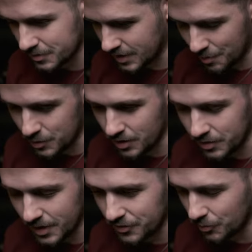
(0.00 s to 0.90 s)
camera
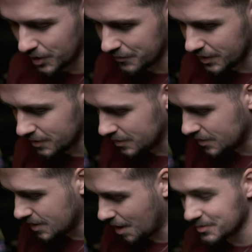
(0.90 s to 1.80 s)
or lens or whatever
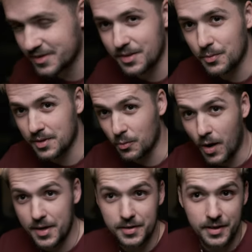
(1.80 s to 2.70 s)
i'm starting with the
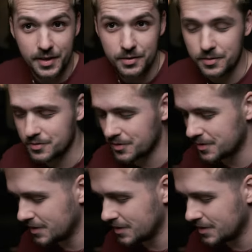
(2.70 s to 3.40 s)
wider angles